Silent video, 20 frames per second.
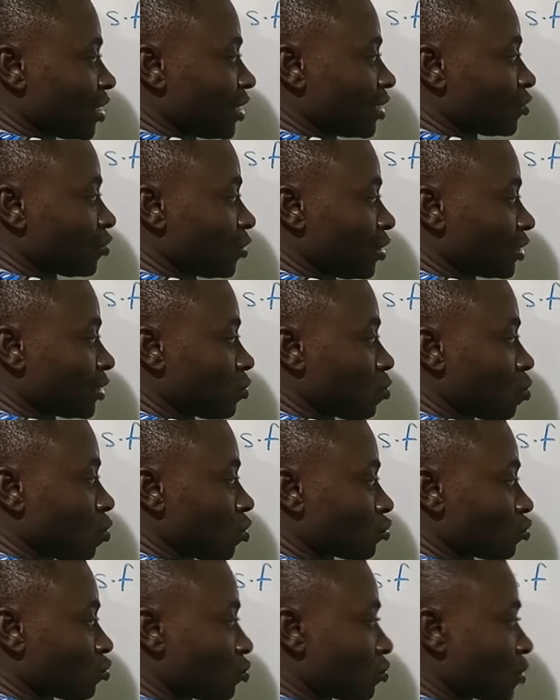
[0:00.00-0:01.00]
This is the only thing we
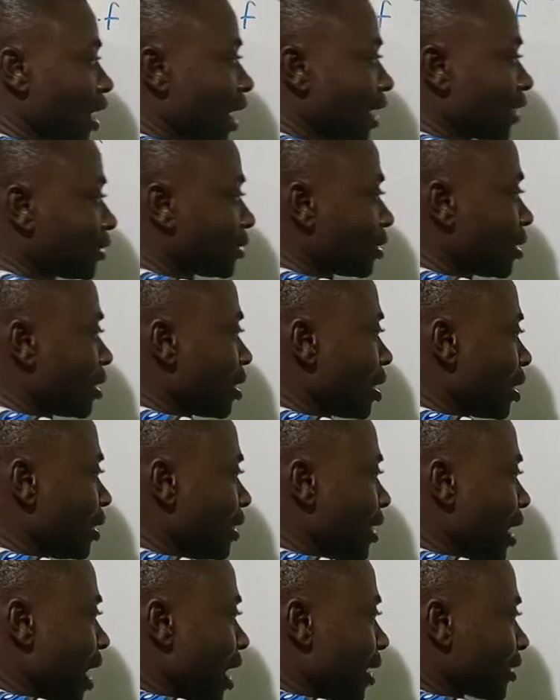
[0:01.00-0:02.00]
want to write.
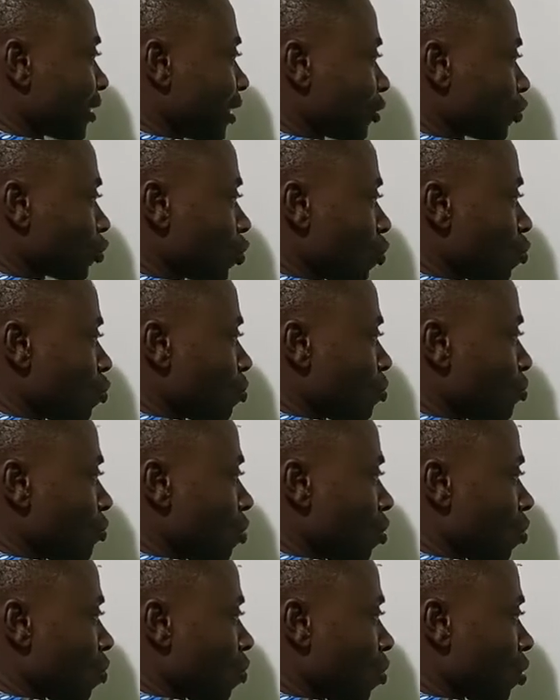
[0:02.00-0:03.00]
Now attention will be
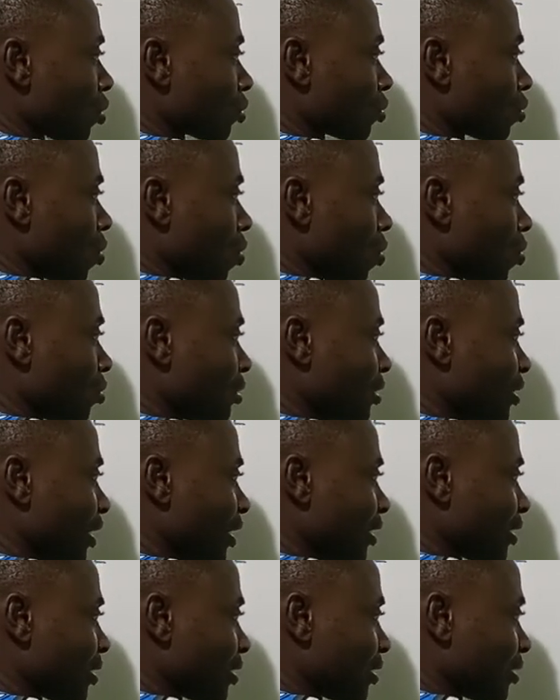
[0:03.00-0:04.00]
on what? On
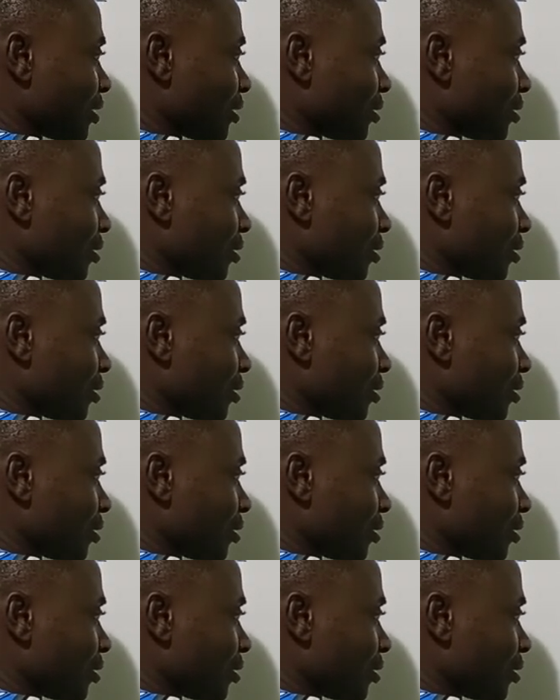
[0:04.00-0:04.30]
this.